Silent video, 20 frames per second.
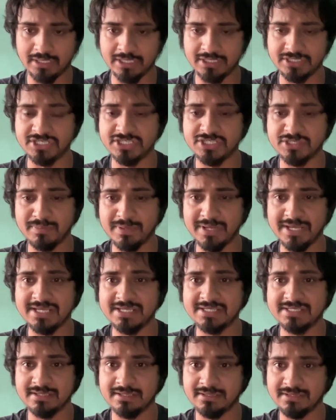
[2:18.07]
It
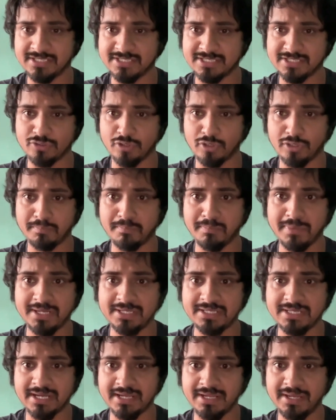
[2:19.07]
displays this is on
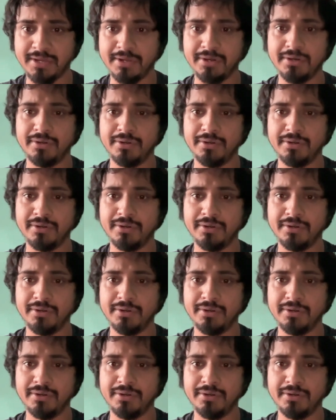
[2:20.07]
beta here.